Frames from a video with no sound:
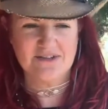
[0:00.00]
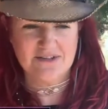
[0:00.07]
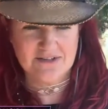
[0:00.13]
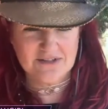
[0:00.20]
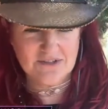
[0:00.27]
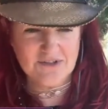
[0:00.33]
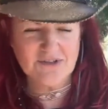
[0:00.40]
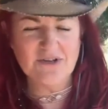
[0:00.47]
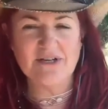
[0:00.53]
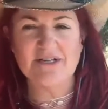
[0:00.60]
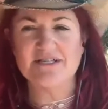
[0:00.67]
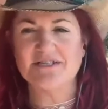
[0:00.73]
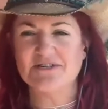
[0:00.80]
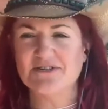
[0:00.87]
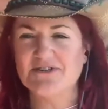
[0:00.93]
Good,
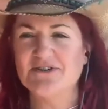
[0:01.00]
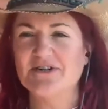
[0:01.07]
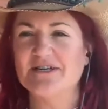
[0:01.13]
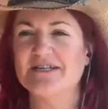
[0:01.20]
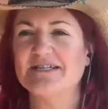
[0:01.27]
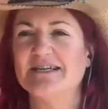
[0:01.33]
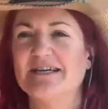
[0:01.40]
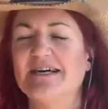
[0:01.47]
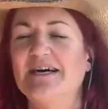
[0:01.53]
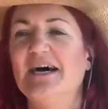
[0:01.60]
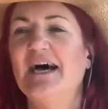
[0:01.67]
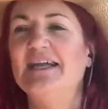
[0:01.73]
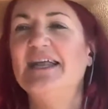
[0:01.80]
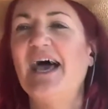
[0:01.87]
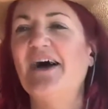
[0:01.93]
good.
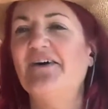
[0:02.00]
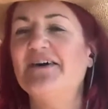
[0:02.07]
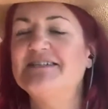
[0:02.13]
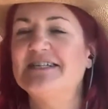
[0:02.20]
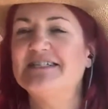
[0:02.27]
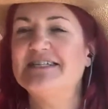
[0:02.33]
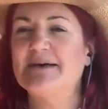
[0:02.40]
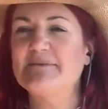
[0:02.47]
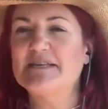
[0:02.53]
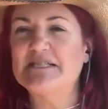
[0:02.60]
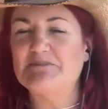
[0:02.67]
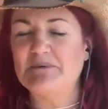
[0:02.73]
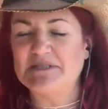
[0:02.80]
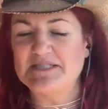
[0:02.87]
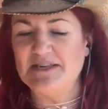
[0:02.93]
Now, is there something
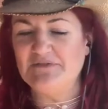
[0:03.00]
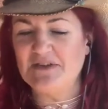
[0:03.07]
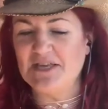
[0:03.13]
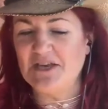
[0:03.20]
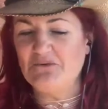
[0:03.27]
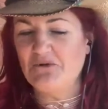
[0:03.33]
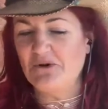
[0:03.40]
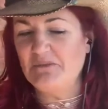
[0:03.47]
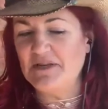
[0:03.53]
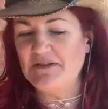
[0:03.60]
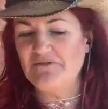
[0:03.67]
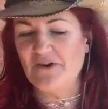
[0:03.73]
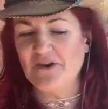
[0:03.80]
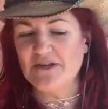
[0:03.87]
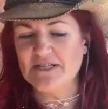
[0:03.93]
specific you want me to
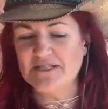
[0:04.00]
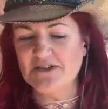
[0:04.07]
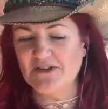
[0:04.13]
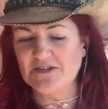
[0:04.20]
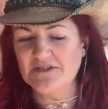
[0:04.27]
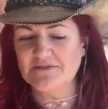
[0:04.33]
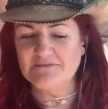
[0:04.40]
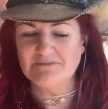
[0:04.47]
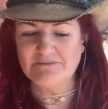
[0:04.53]
focus on